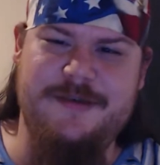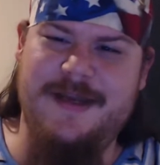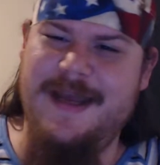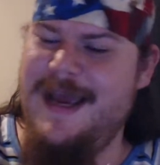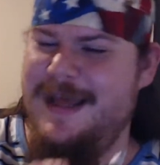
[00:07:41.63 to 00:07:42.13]

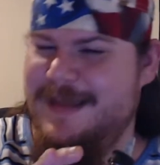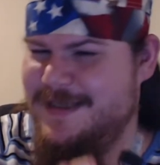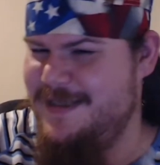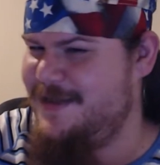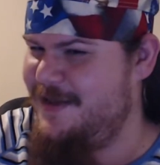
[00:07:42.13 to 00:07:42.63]
and this
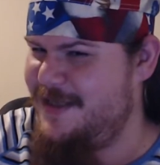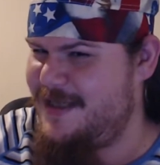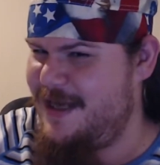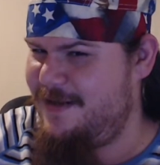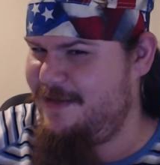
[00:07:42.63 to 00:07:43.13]
is gonna
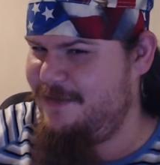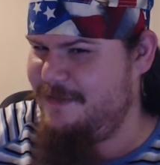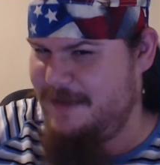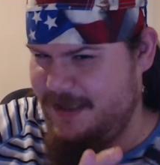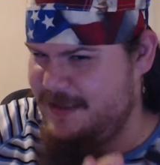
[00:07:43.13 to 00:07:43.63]
sound
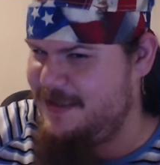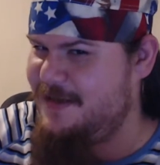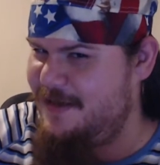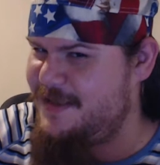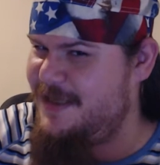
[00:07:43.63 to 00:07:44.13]

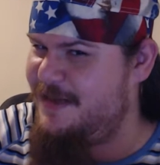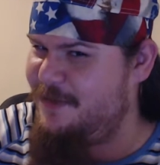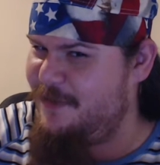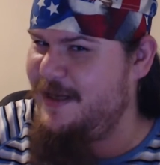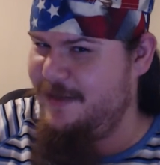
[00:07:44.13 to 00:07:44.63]

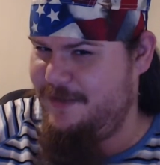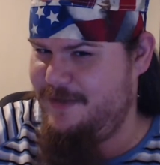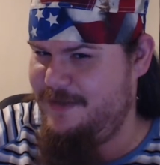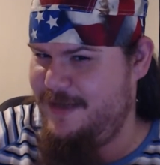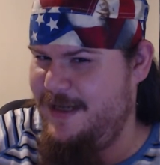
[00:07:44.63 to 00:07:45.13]
weird.
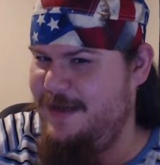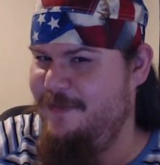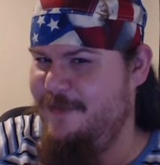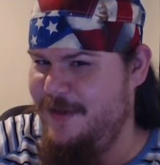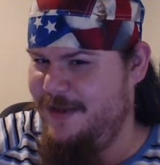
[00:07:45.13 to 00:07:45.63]
It
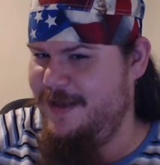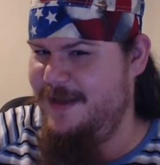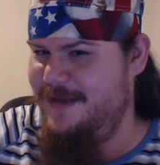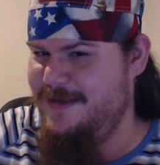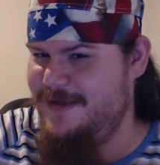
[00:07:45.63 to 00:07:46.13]
really
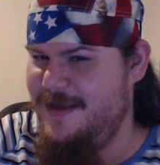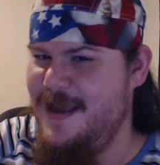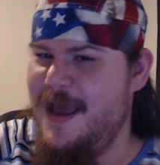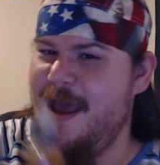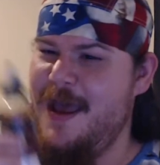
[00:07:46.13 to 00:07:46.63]
is.
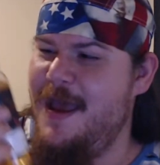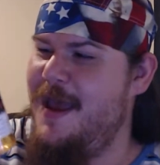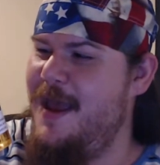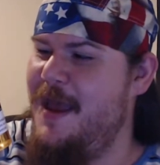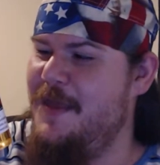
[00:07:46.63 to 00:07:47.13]

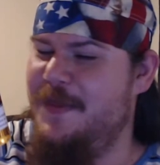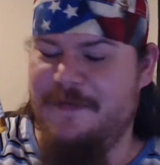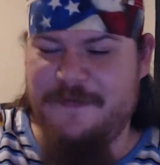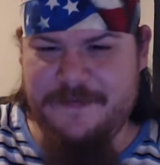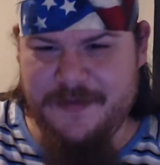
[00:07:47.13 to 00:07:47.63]
The
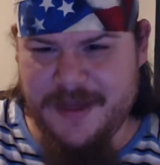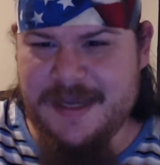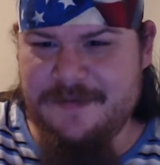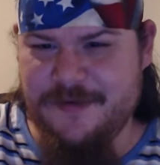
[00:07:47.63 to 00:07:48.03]
flavor, the